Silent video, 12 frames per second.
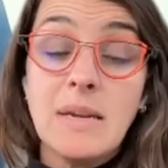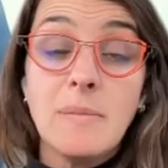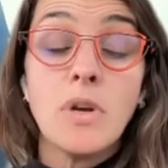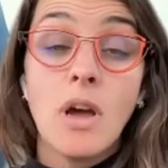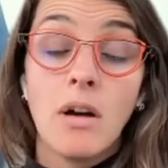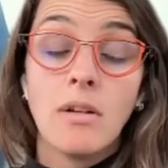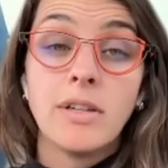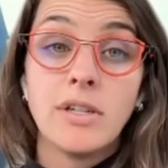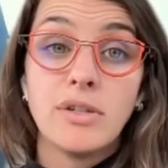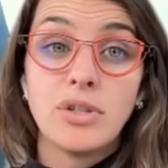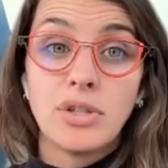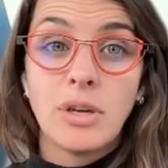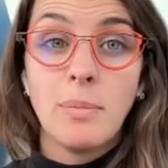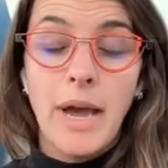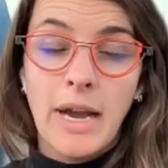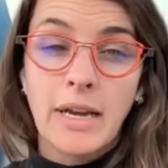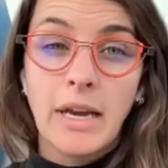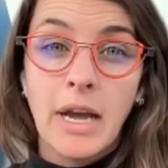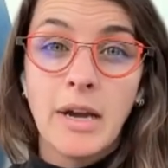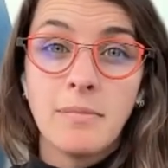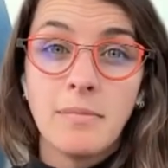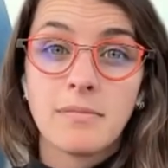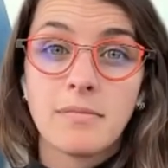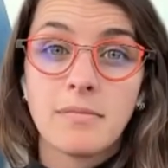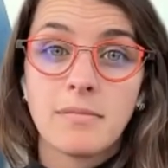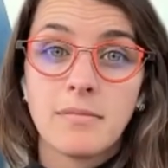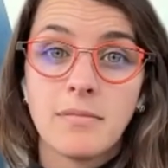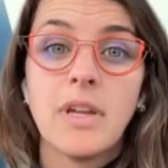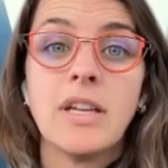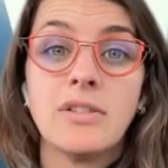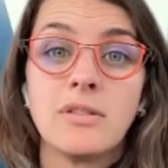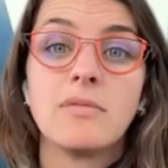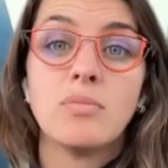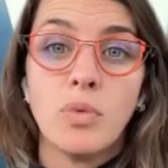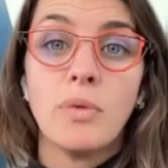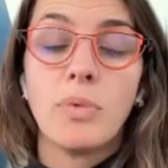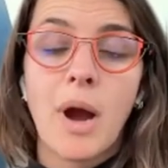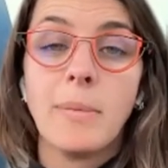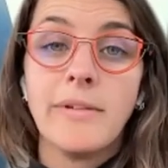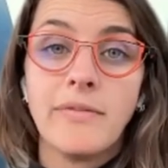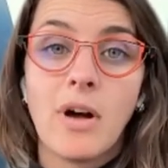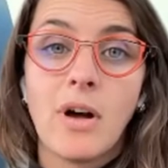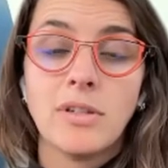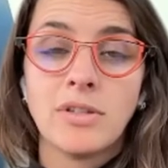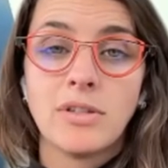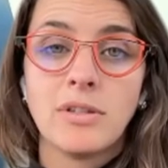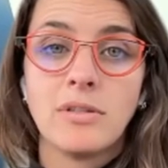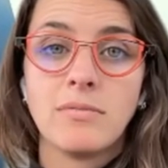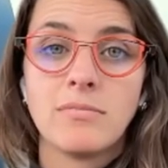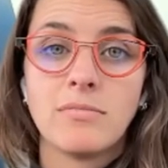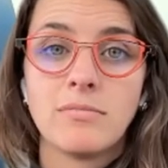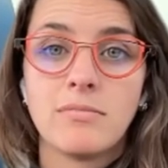deep knowledge to back it up is would probably fall under